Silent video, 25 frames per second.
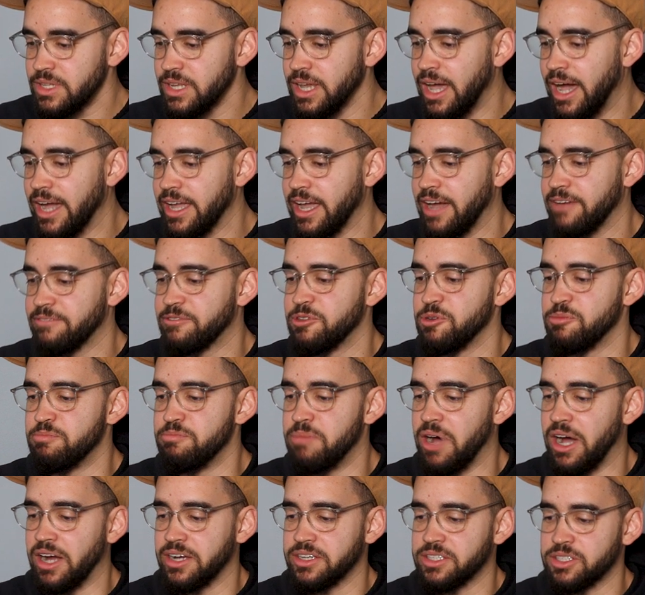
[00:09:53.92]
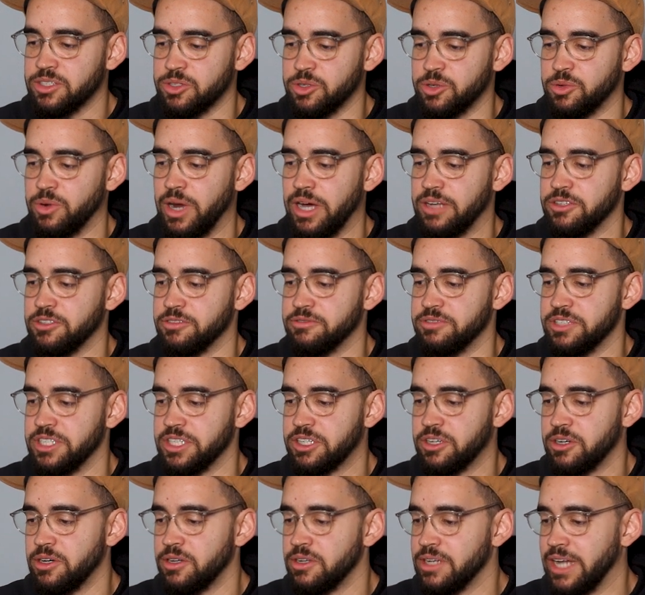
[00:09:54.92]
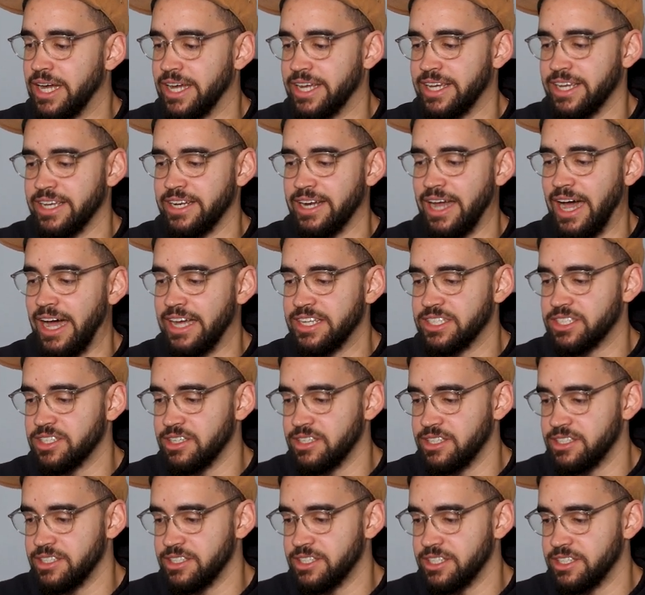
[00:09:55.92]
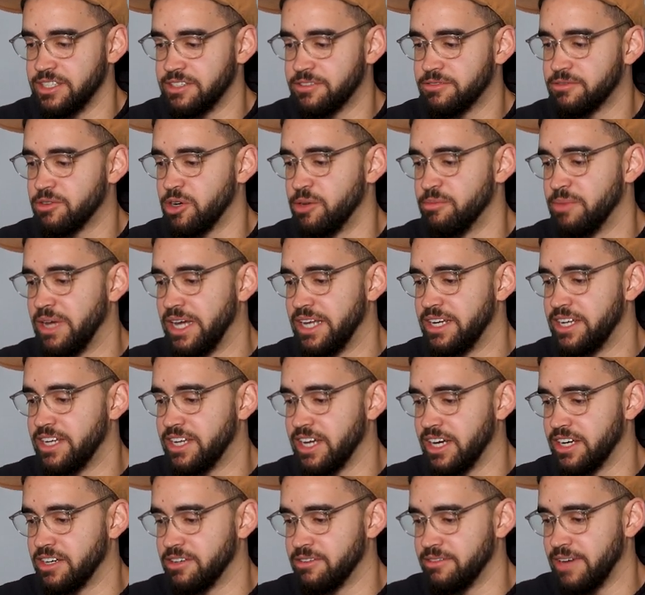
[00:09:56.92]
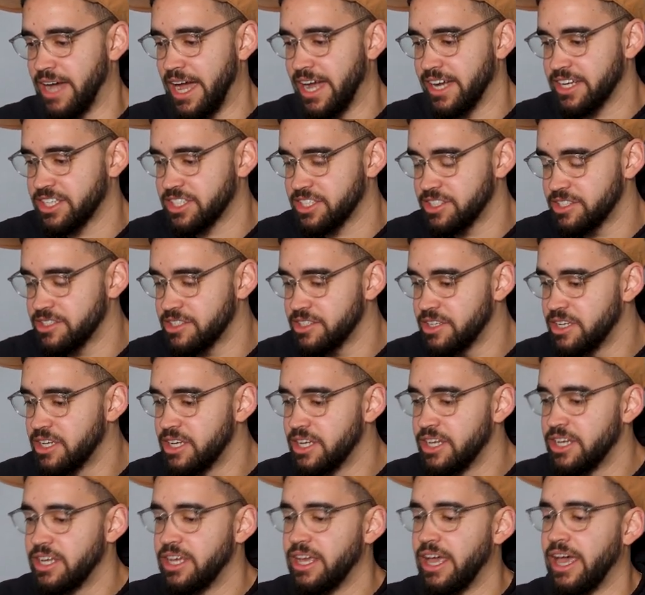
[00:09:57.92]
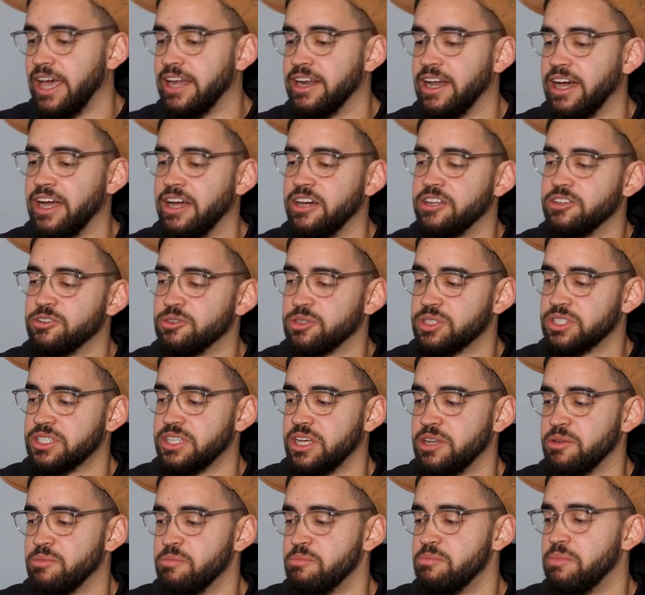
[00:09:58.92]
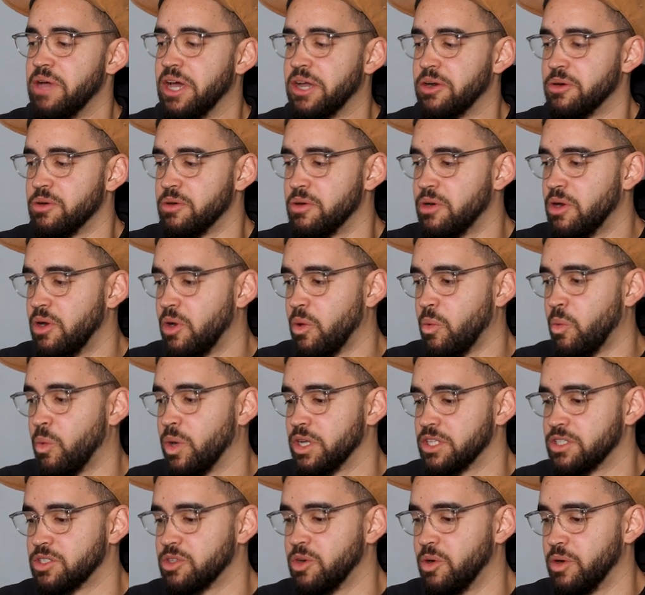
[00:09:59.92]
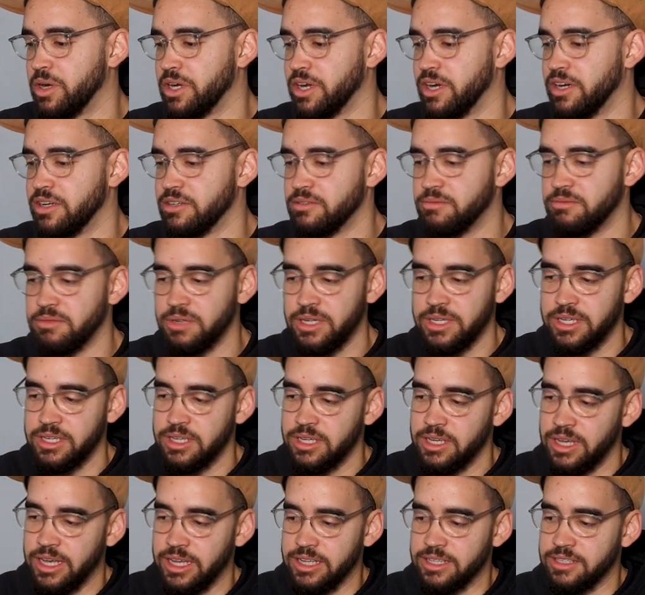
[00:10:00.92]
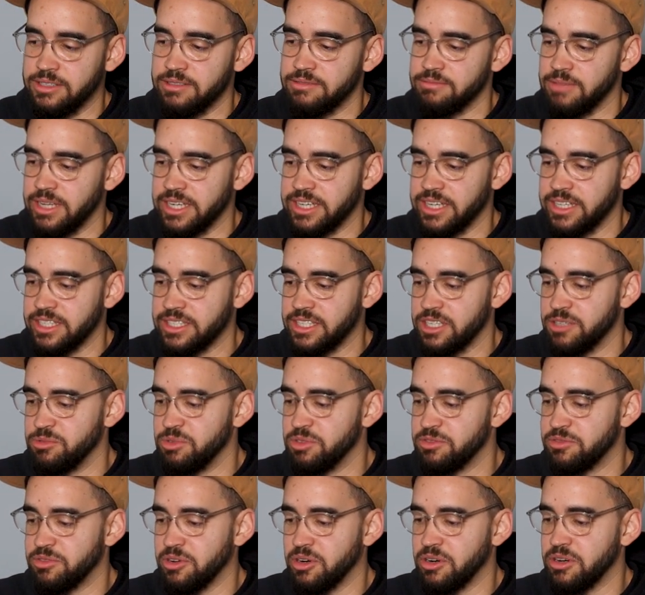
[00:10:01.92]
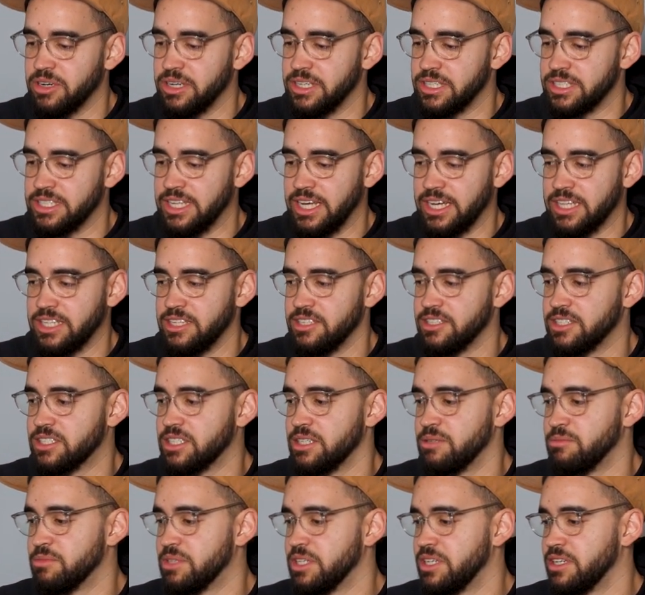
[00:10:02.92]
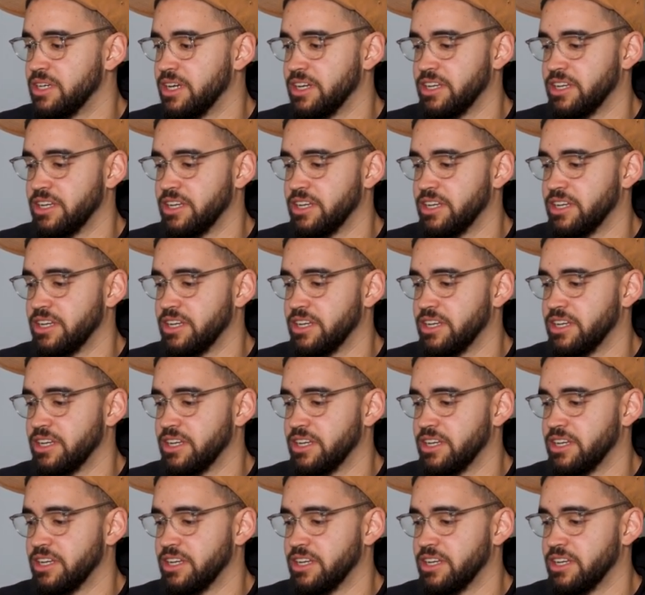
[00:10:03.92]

I have the box around the vehicle, I can isolate it from any kind of action and I understand better what's going on. And like I said before, exactly the same thing.